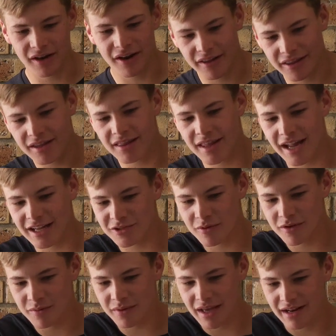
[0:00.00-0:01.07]
and I think that's
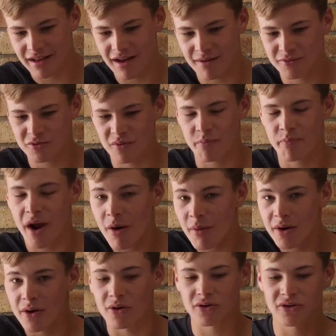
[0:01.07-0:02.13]
where we can come to a
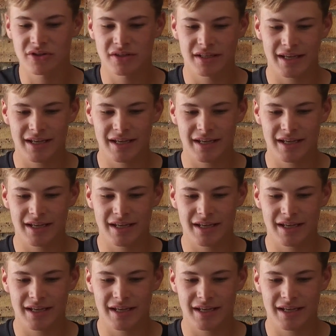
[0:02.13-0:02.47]
paradox,